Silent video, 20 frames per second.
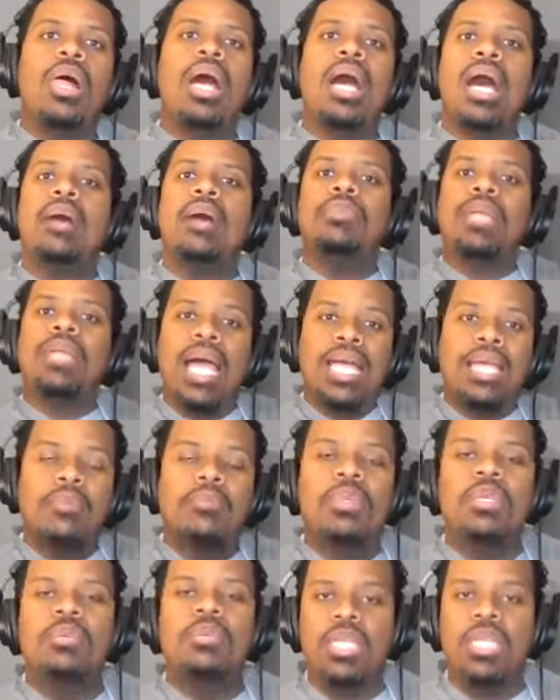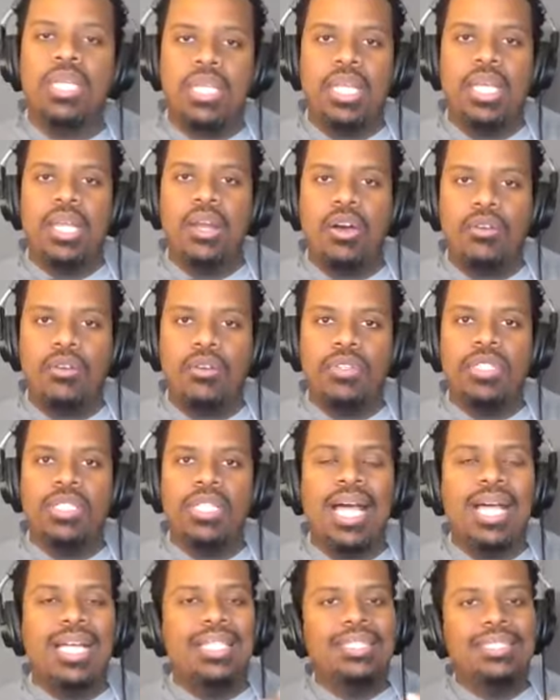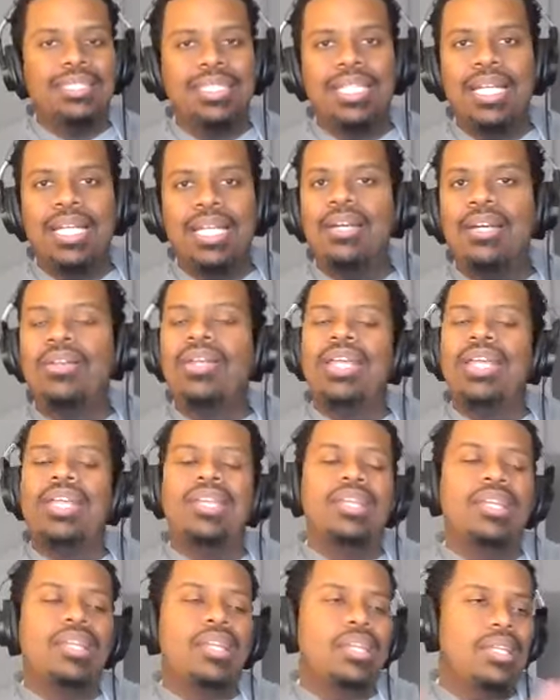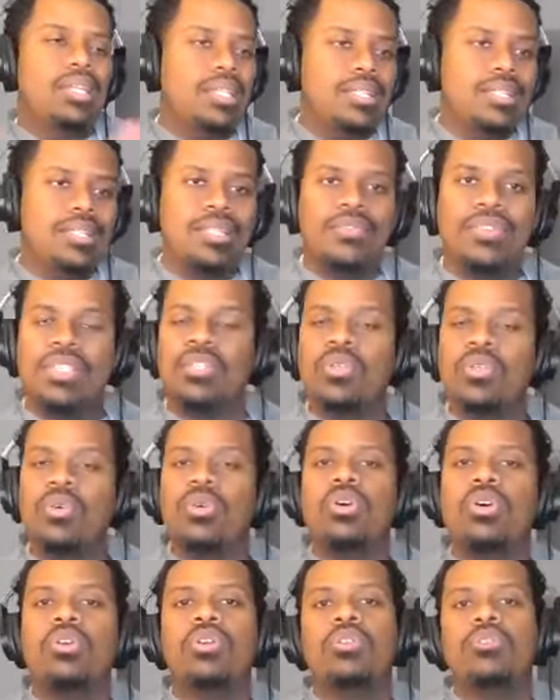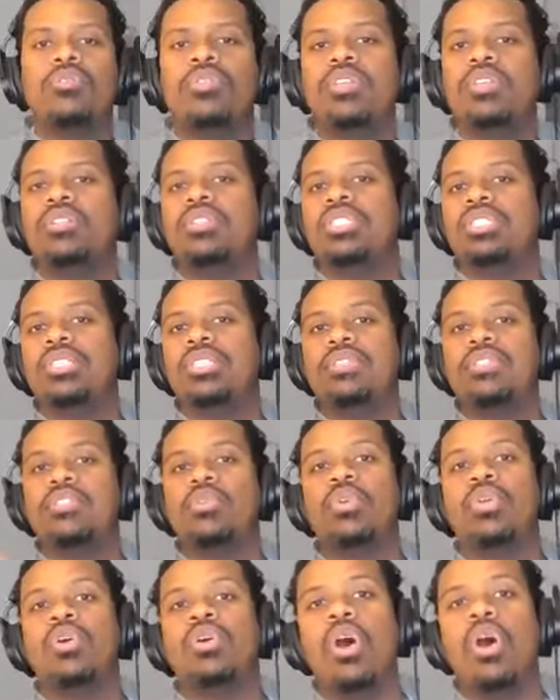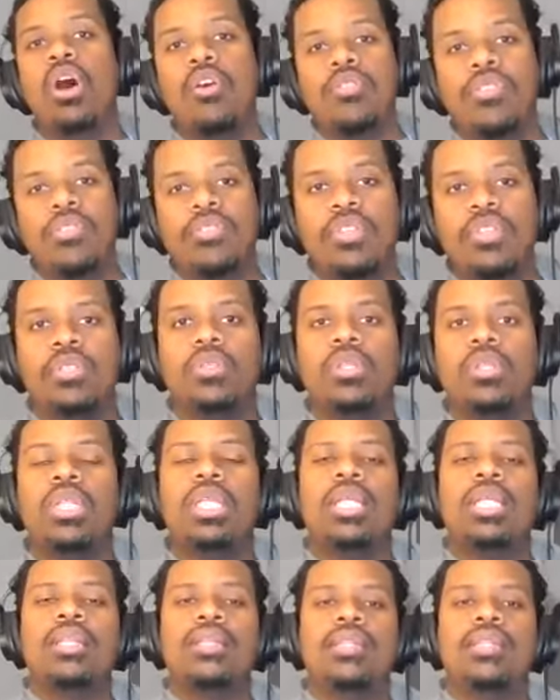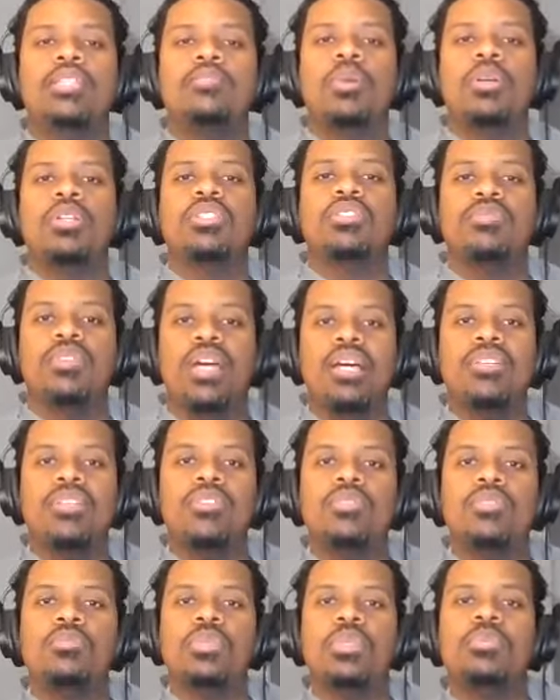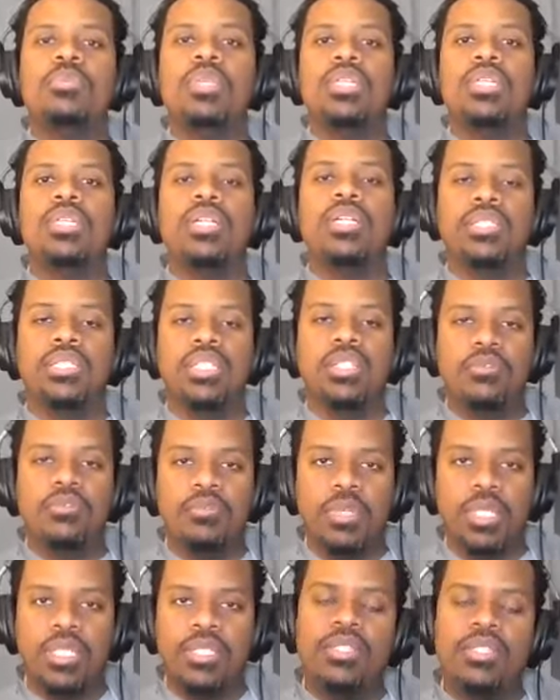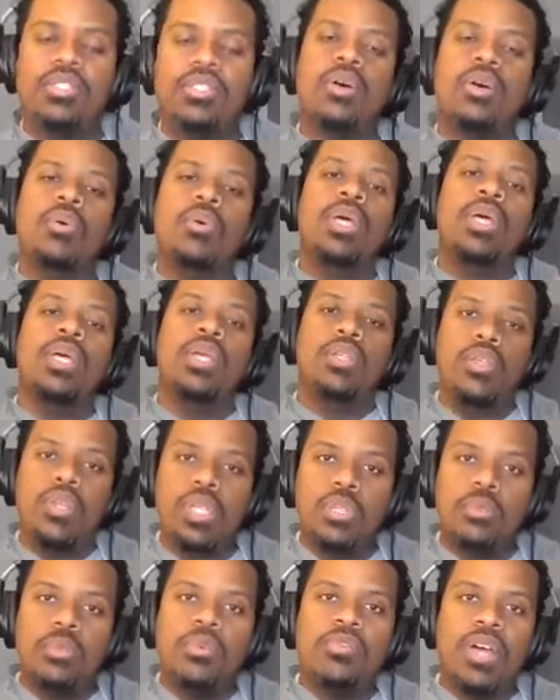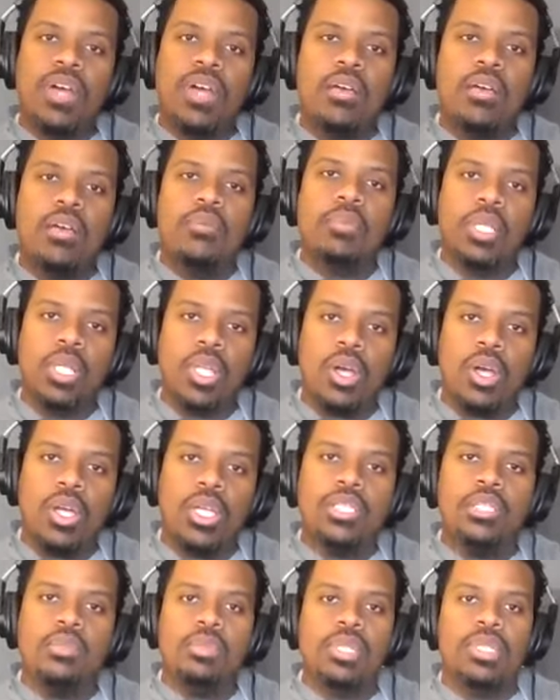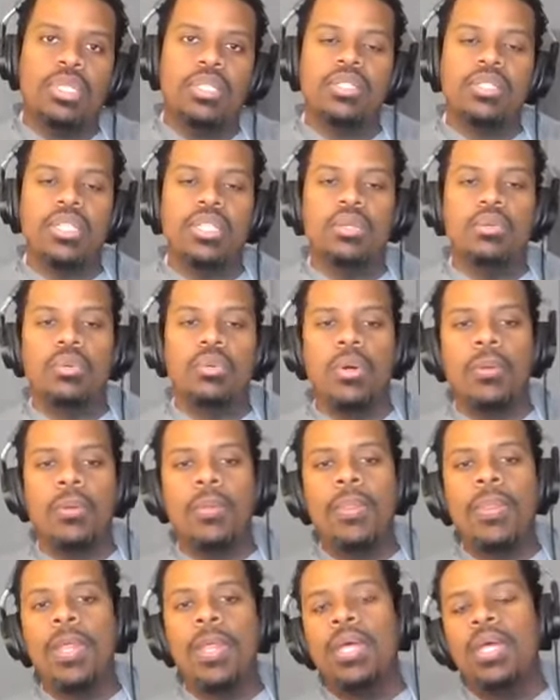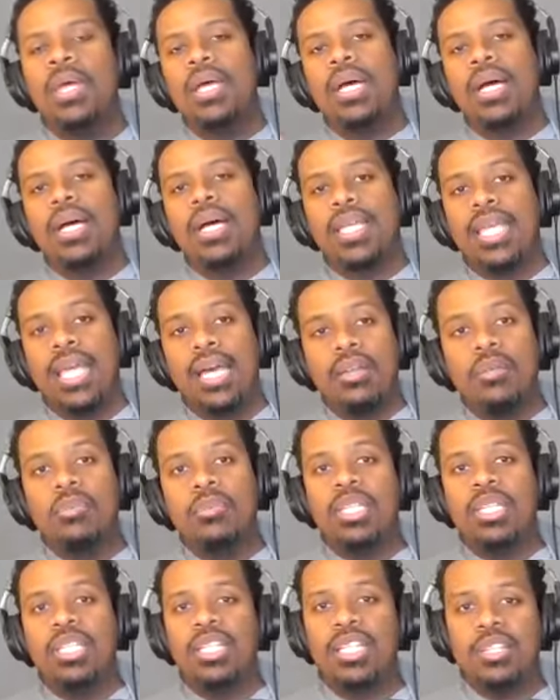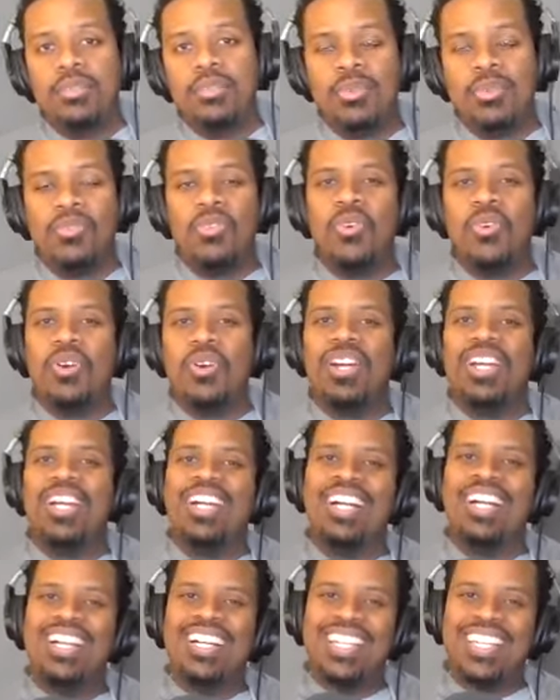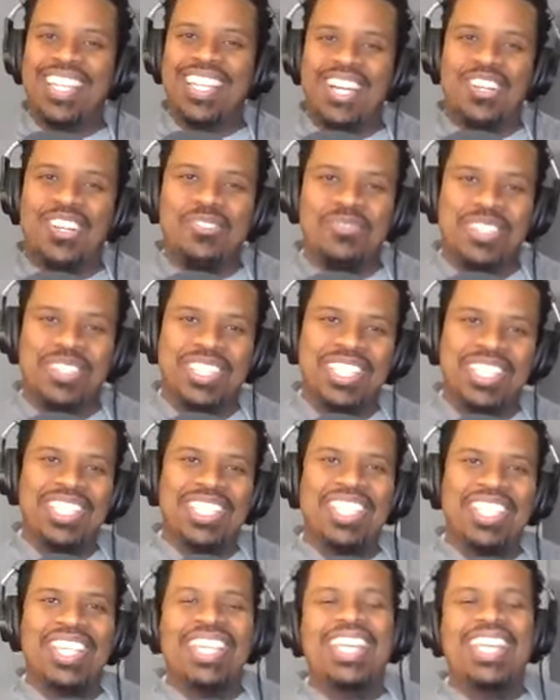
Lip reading: I can be me in that office. I can sit down and this stuff that's going on in the field, this stuff that's going on off the field, this person values me because of me. So you get to provide belonging to players in the role. Accountability, number four, accountability.